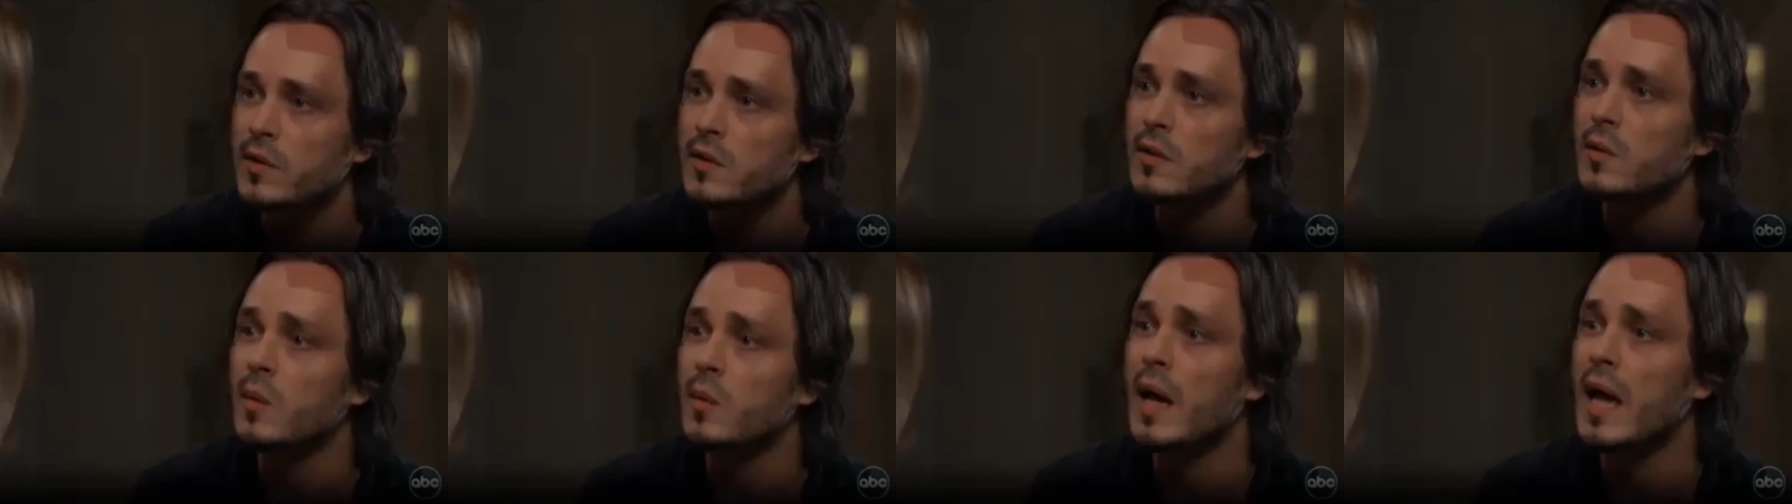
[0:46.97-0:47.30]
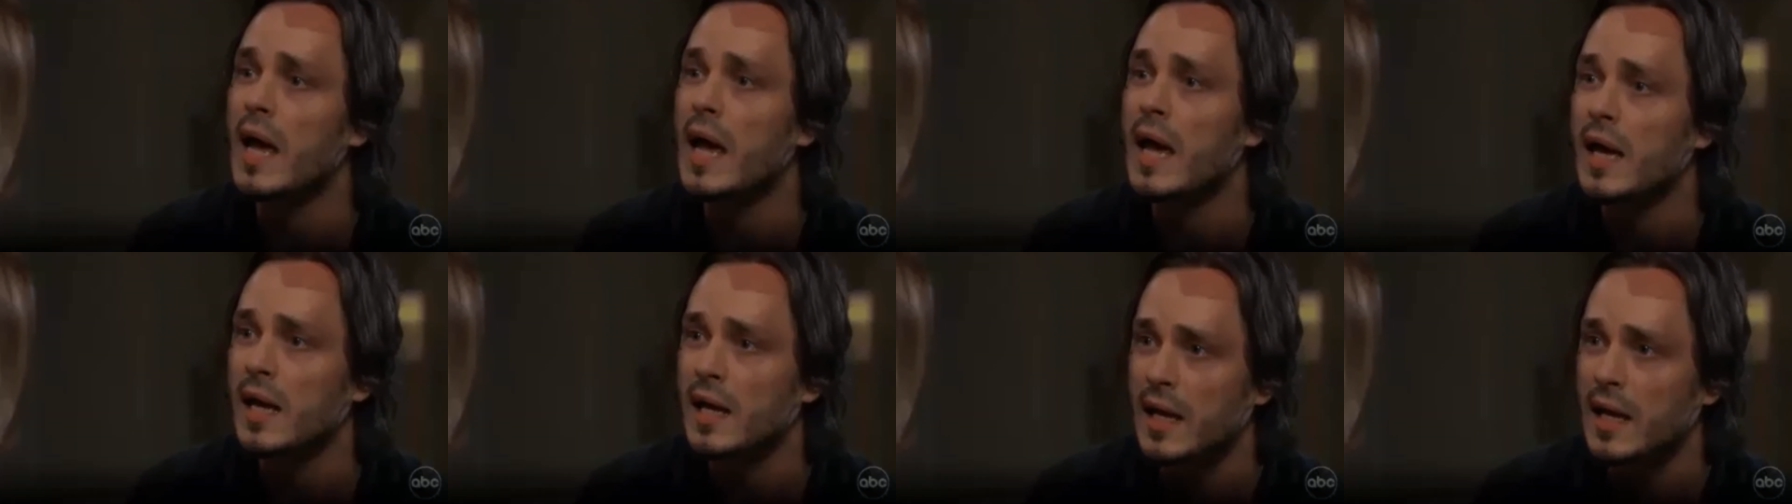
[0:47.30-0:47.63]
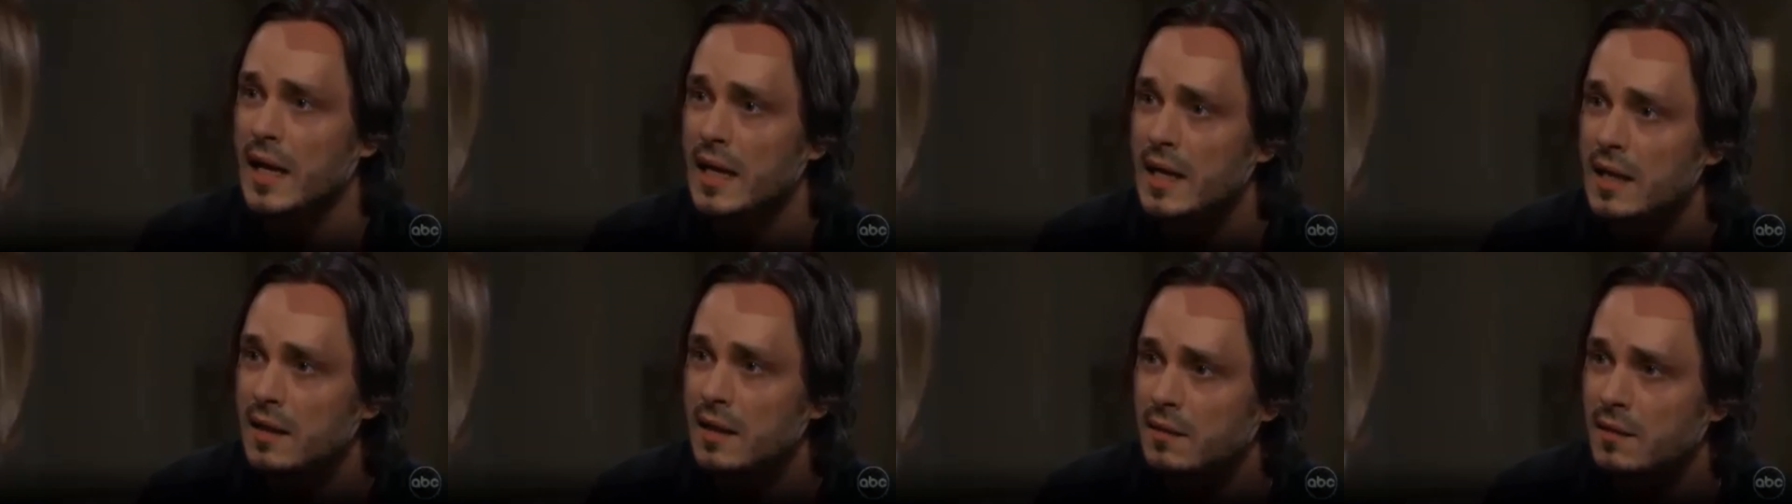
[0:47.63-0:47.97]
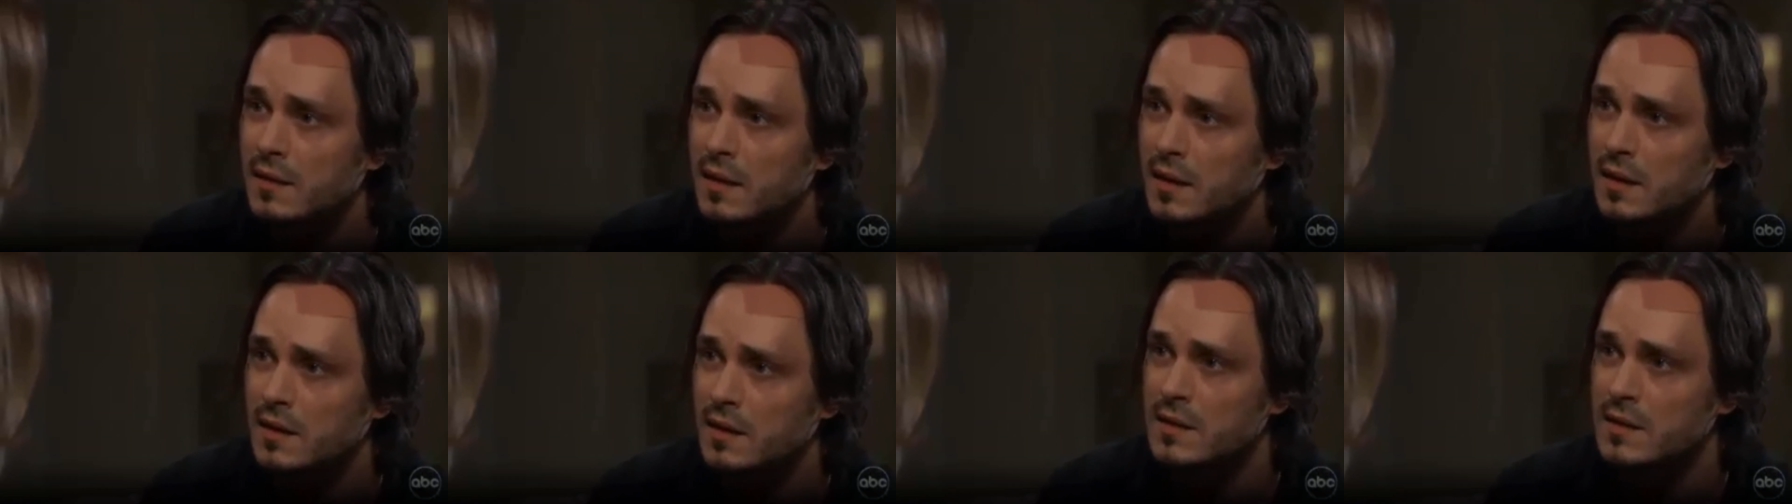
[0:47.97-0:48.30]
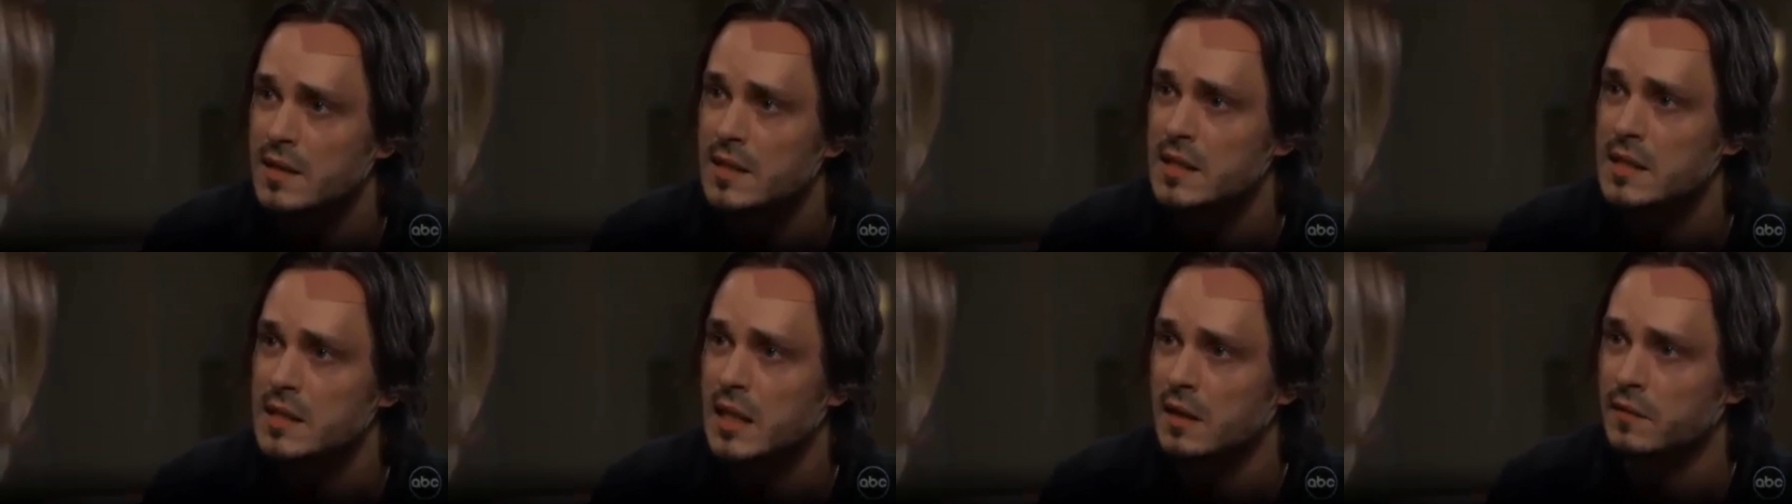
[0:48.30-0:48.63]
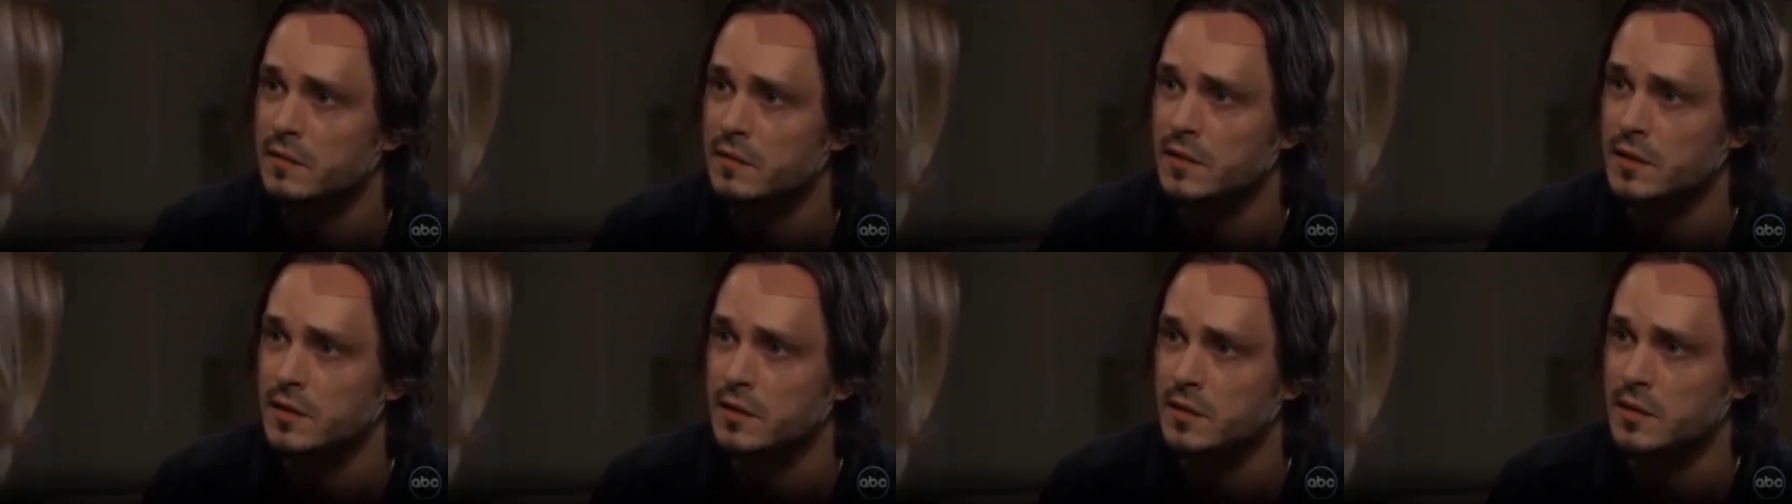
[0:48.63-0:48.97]
do anything to
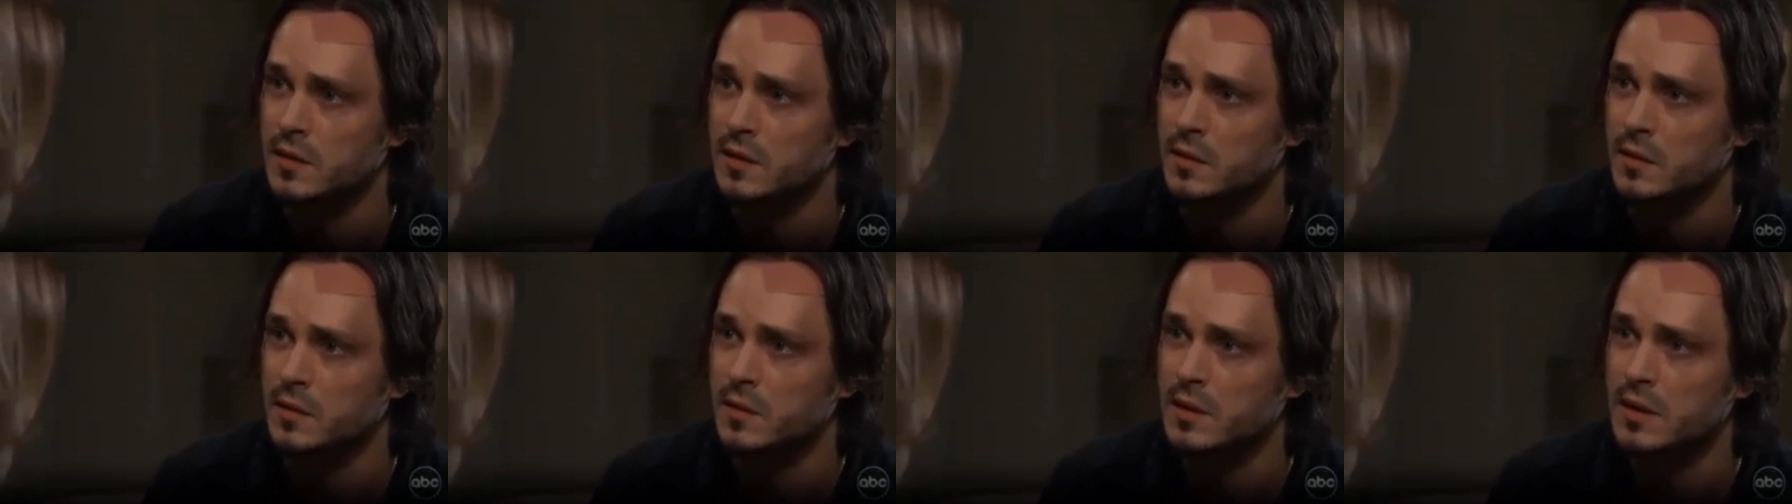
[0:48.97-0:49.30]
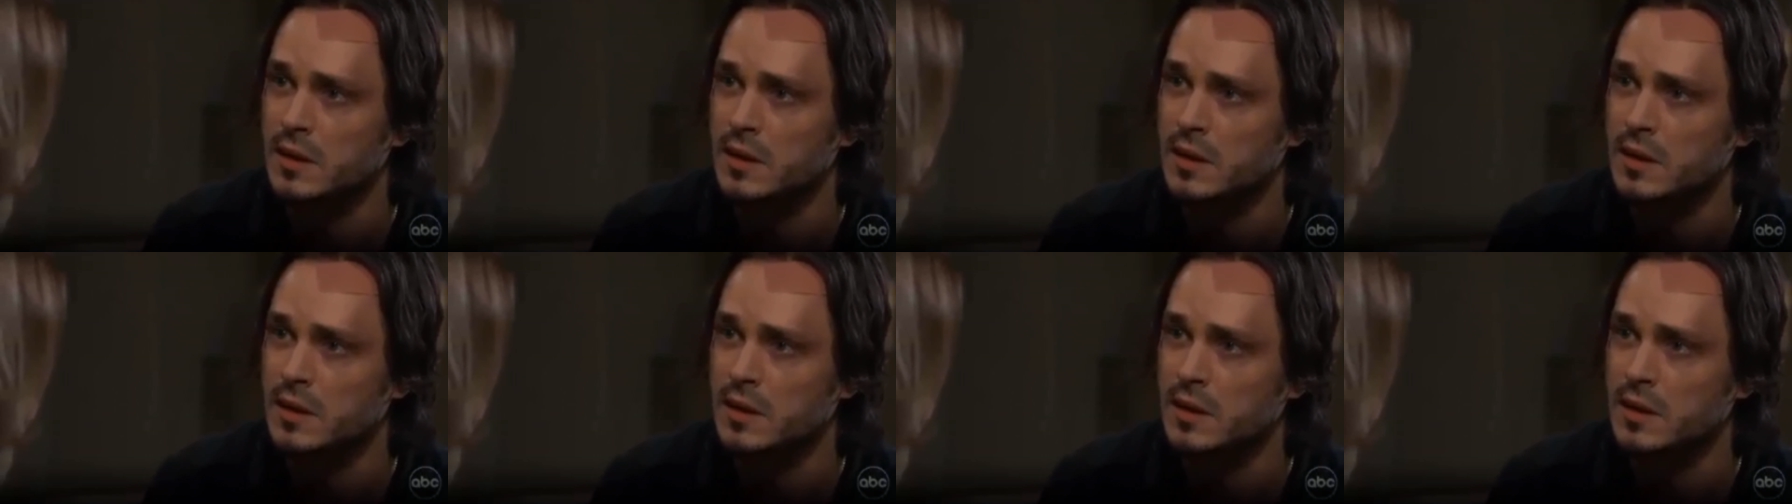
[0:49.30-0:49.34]
save Lulu.